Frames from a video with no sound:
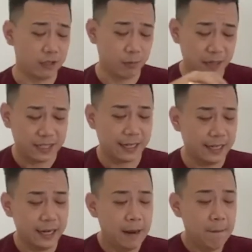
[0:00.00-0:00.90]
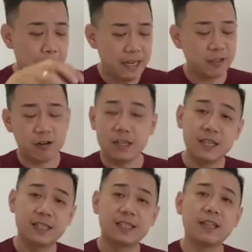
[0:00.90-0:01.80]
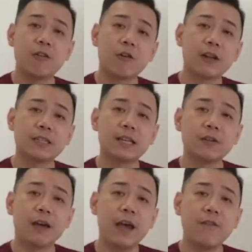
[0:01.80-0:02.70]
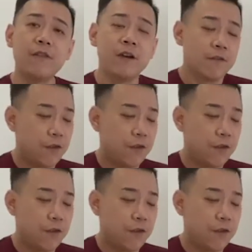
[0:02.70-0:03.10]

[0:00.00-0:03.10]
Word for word: So basically, based on this seed audience that you have,